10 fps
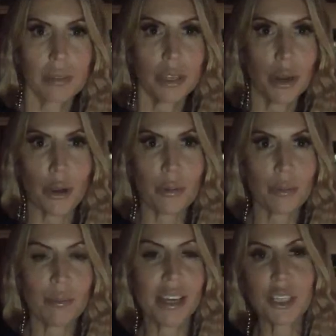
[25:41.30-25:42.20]
you know,
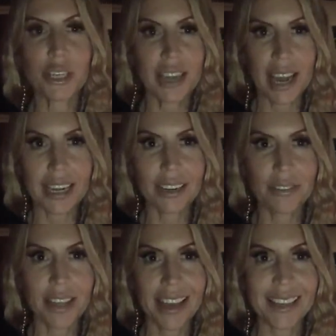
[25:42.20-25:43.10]
mention negative
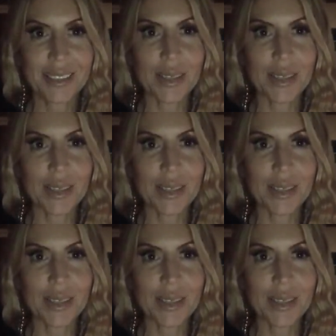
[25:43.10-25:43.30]
things,